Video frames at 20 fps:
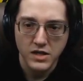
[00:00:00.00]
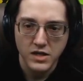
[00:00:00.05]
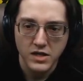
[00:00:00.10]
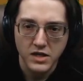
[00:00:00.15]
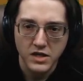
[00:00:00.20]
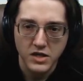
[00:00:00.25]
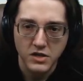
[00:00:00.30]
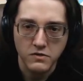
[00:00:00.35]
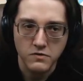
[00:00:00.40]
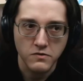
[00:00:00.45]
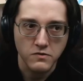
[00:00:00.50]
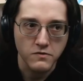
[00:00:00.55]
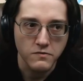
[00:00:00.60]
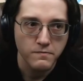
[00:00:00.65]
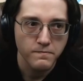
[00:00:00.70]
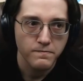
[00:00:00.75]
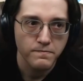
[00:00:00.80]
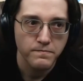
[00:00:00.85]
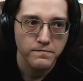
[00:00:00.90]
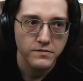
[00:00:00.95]
You
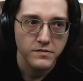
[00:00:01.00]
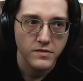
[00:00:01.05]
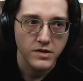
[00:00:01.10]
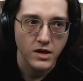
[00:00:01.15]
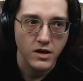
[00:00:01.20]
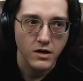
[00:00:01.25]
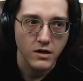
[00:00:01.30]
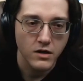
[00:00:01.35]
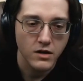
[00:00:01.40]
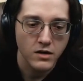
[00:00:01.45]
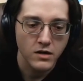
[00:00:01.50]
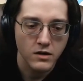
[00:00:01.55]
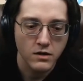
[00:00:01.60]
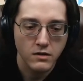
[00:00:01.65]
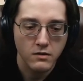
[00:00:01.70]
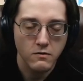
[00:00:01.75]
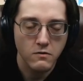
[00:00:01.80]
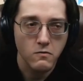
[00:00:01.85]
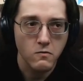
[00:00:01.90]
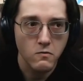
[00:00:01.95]

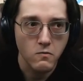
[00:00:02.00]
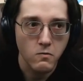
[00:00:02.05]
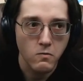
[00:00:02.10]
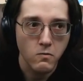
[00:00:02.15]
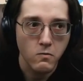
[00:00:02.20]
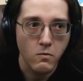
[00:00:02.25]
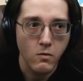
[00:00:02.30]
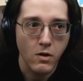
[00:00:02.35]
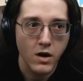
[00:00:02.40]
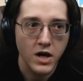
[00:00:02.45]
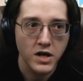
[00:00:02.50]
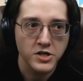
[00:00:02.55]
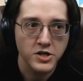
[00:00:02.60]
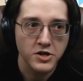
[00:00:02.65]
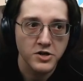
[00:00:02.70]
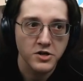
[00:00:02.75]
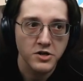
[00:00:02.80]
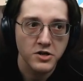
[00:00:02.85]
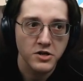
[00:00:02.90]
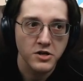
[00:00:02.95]
are
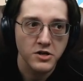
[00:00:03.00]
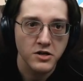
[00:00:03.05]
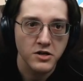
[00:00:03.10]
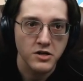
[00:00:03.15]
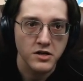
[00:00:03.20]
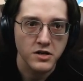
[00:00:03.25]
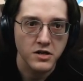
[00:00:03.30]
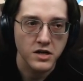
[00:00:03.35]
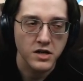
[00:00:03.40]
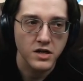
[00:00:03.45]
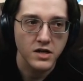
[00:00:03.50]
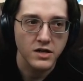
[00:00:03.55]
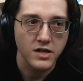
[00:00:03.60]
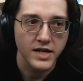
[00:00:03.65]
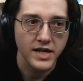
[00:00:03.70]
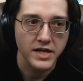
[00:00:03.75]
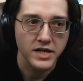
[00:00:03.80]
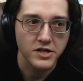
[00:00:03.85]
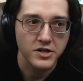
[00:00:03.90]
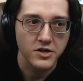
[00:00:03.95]
water
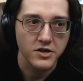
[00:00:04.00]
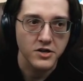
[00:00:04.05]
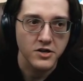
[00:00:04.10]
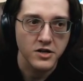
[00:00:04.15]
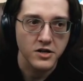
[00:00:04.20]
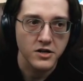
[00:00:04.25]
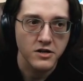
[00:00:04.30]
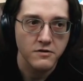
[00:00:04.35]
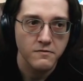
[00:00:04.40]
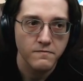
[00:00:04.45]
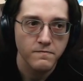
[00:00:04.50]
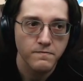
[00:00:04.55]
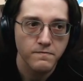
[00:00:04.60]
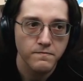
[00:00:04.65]
collector.